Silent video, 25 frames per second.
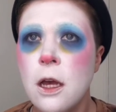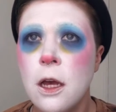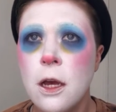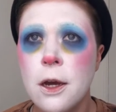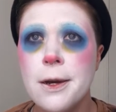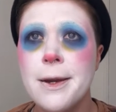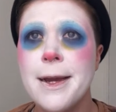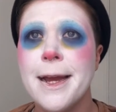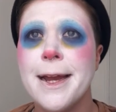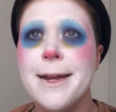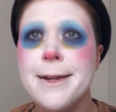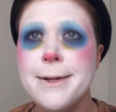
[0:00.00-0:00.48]

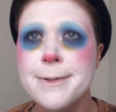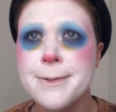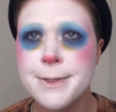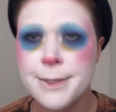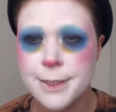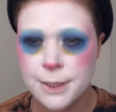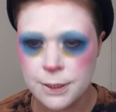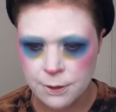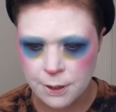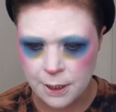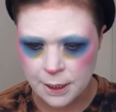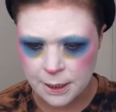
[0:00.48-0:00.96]
Okay,
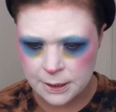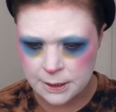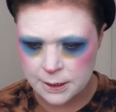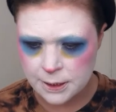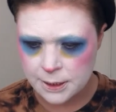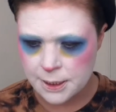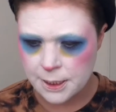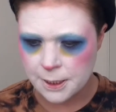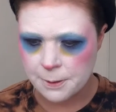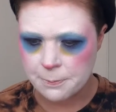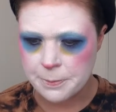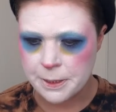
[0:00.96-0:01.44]
so next
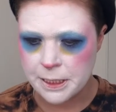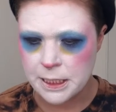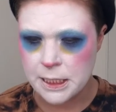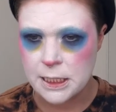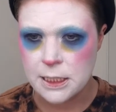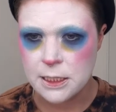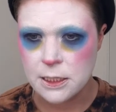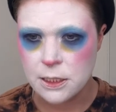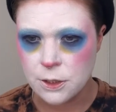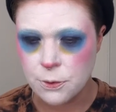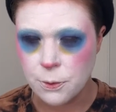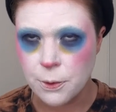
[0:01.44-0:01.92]
step
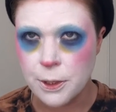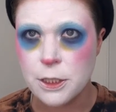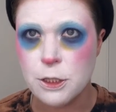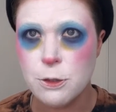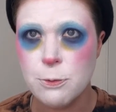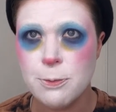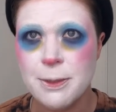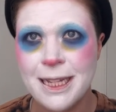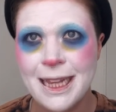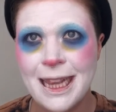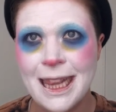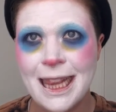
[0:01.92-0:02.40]
is going to
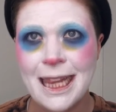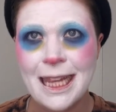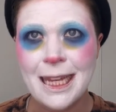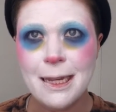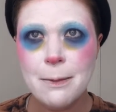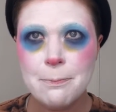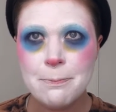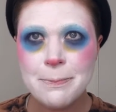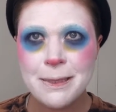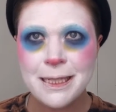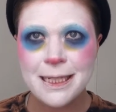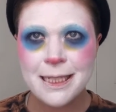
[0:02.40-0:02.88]
be
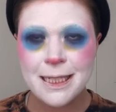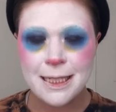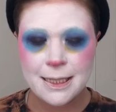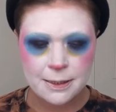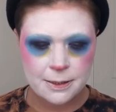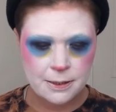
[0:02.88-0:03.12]
lips.